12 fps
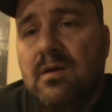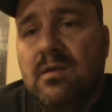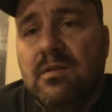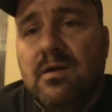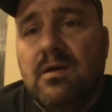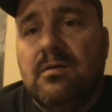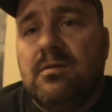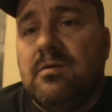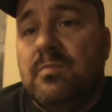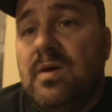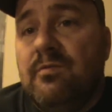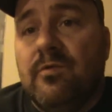that could
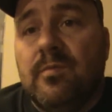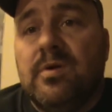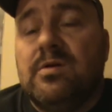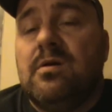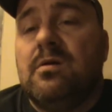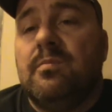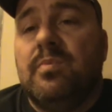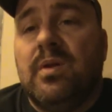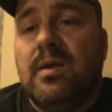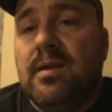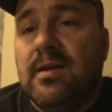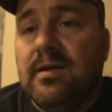be from a
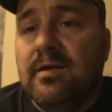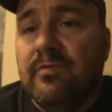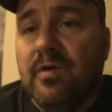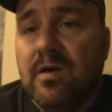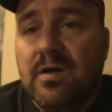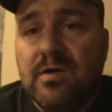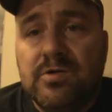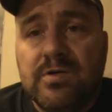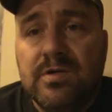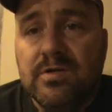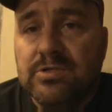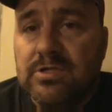completely different
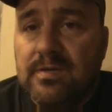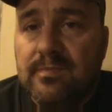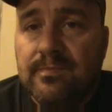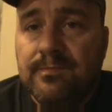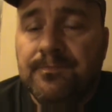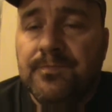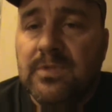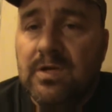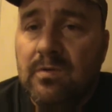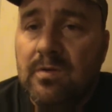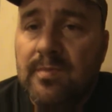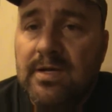country or something. You know
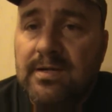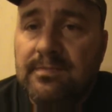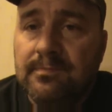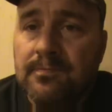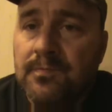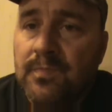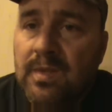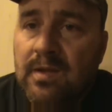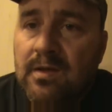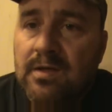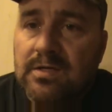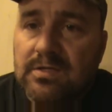what I mean?
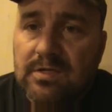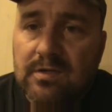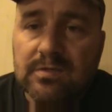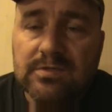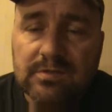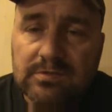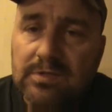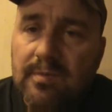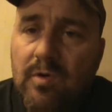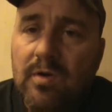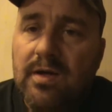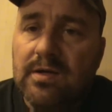Because come
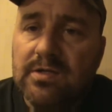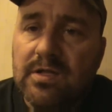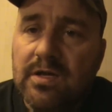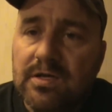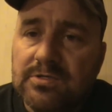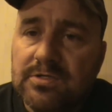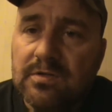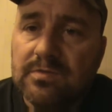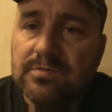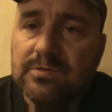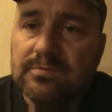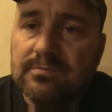on out to the gun
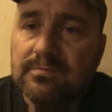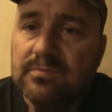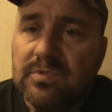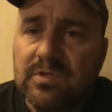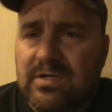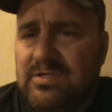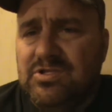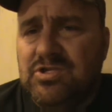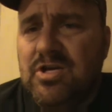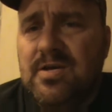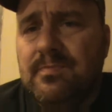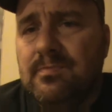shows. It's
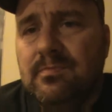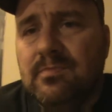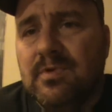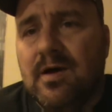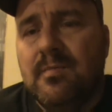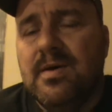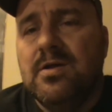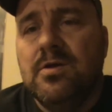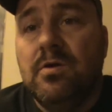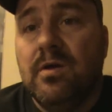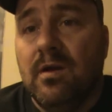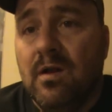cheap. I mean, you
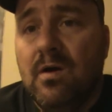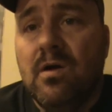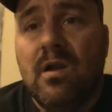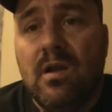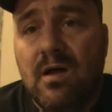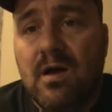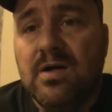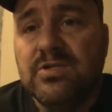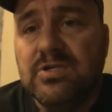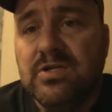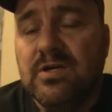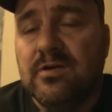can learn a lot of
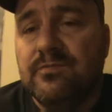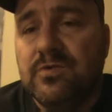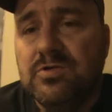stuff. You